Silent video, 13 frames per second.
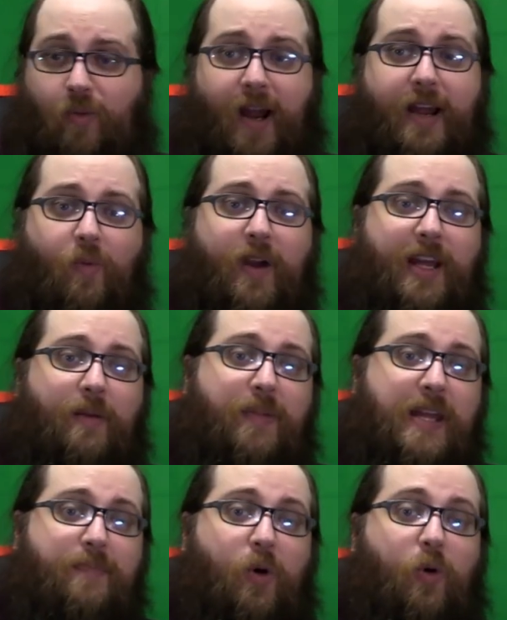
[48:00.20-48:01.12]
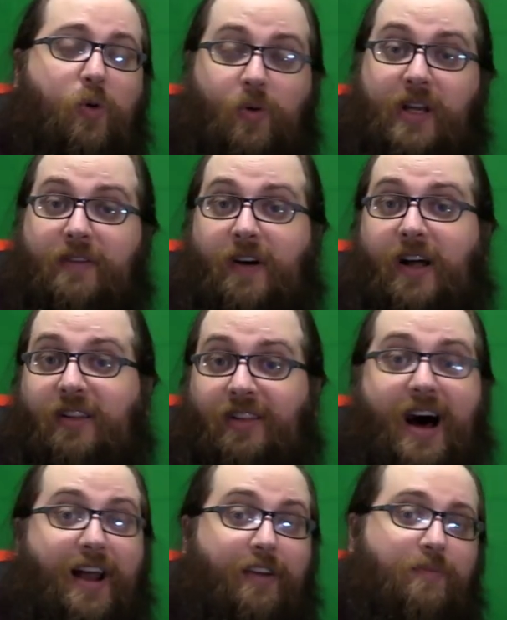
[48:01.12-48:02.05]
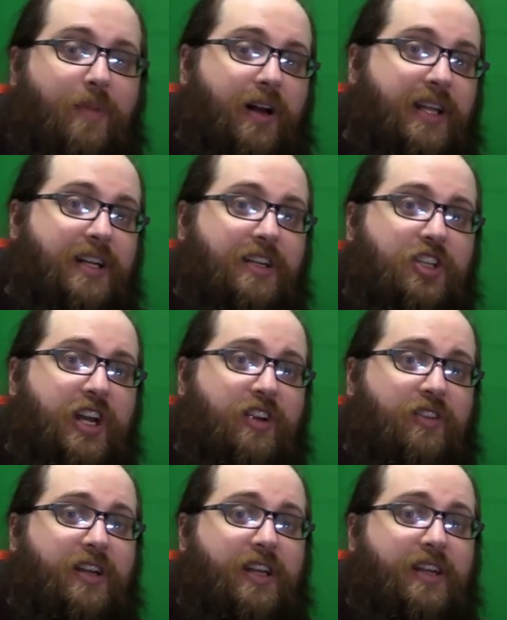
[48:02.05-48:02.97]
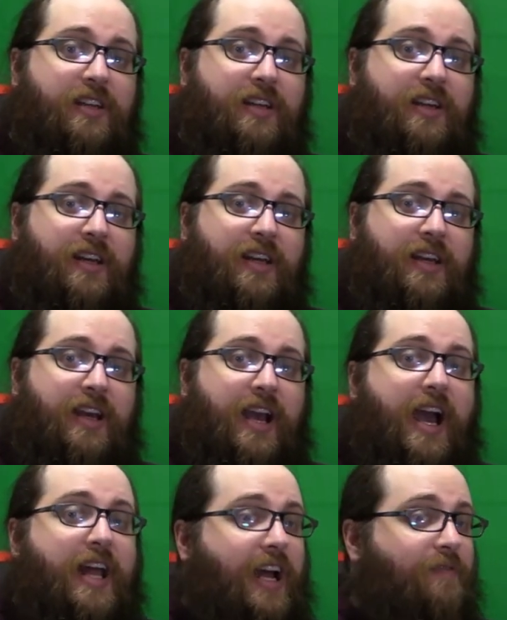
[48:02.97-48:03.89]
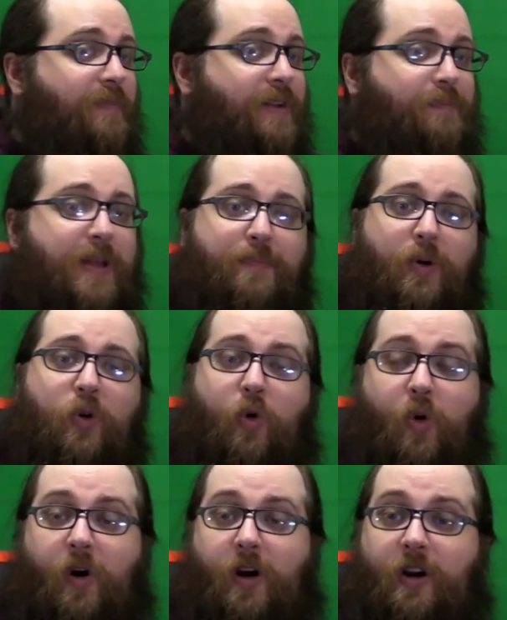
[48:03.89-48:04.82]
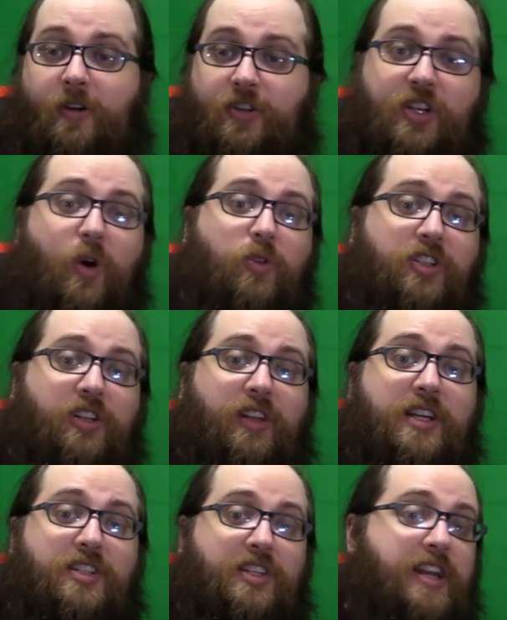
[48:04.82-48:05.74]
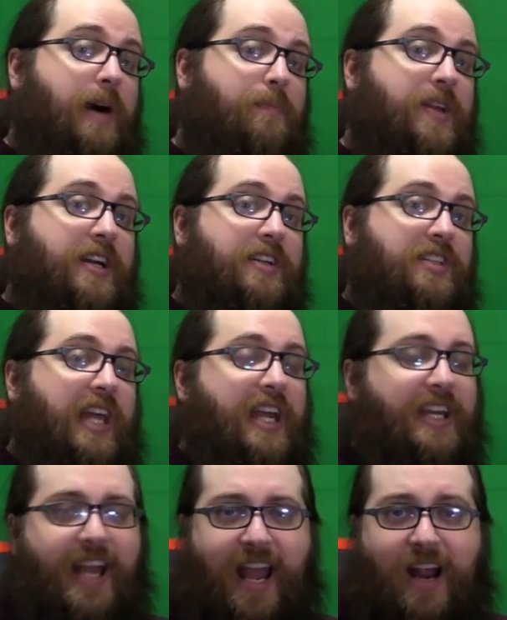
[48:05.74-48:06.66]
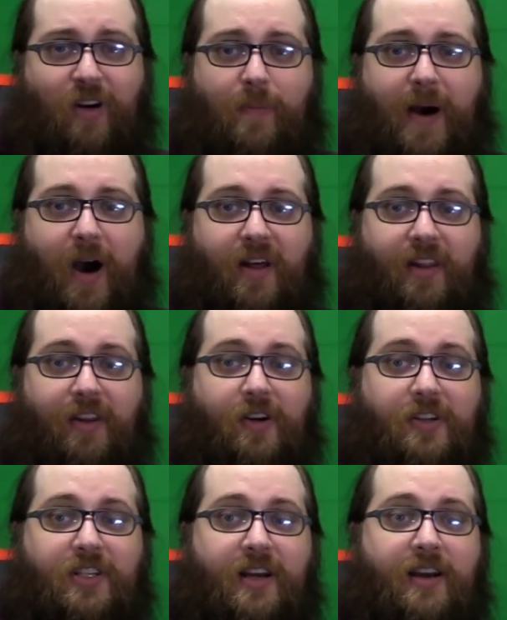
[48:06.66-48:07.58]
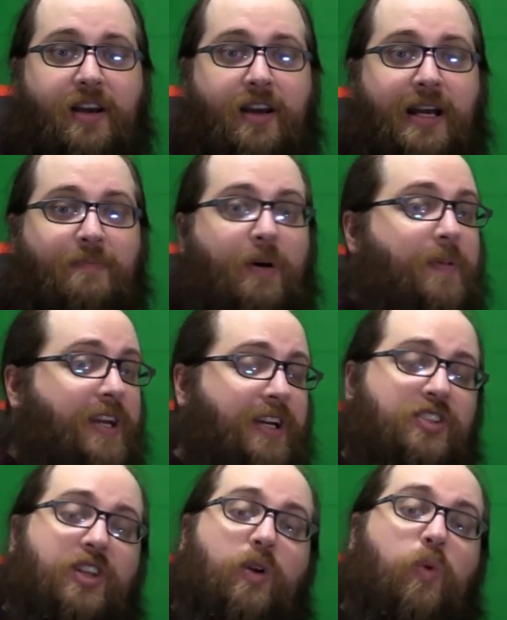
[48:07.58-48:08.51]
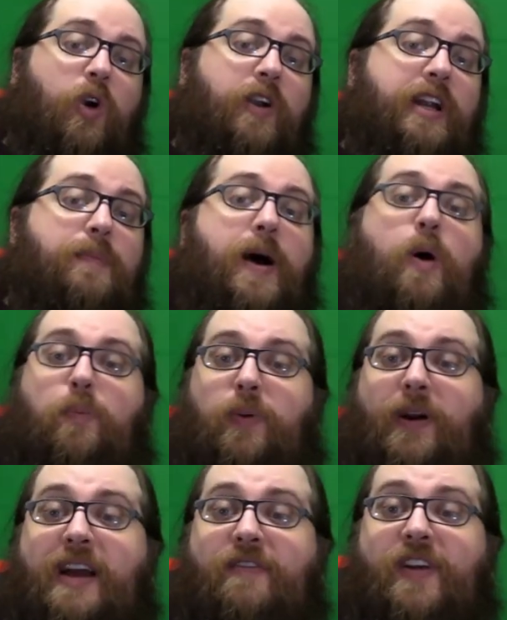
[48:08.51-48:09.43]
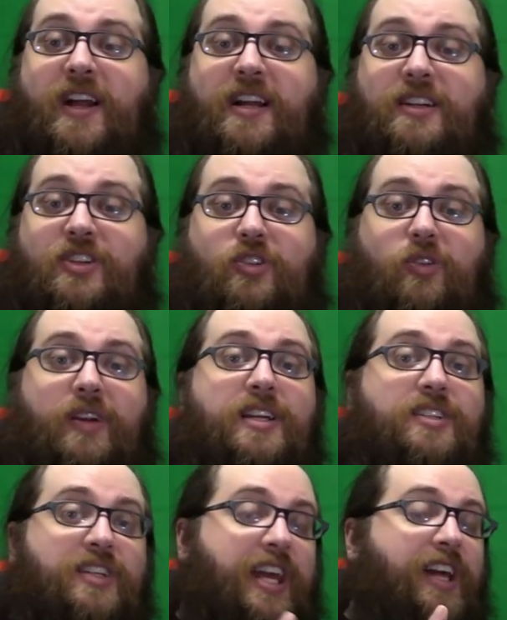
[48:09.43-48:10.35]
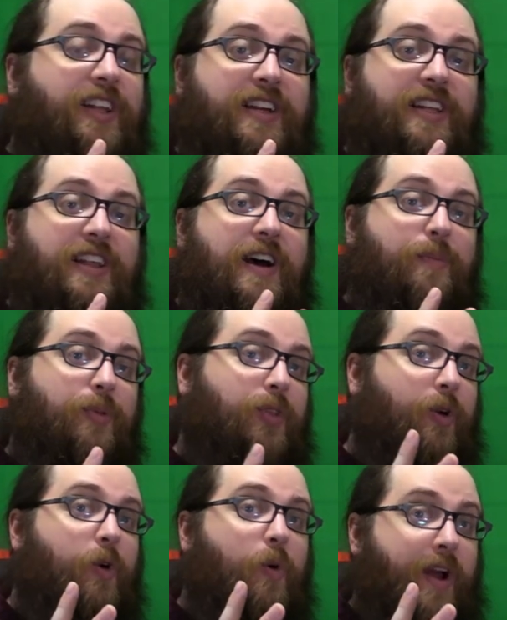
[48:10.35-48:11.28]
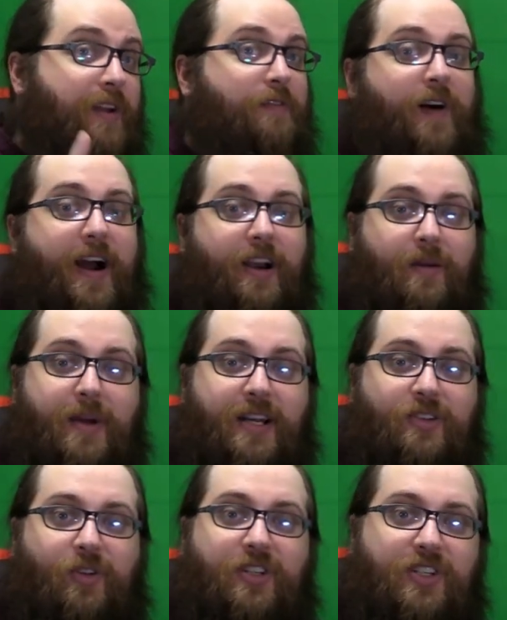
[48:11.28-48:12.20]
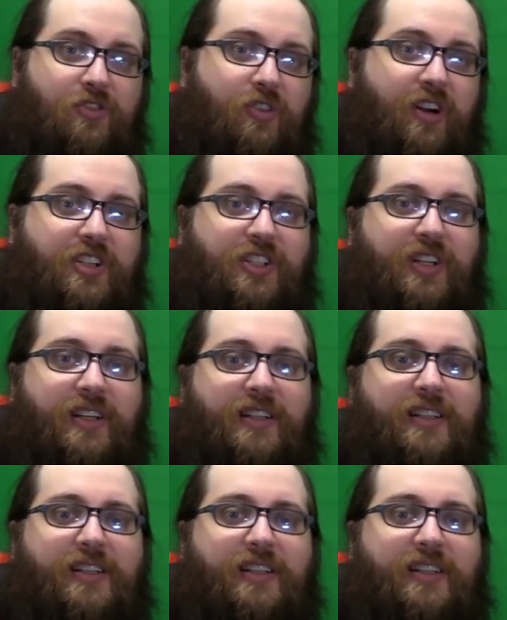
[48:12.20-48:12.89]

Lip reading: right-wing people who give a lot of money to charity. And I've met people who are socialists not because they care about others, but because they're worried about private industries killing them through environmental destruction.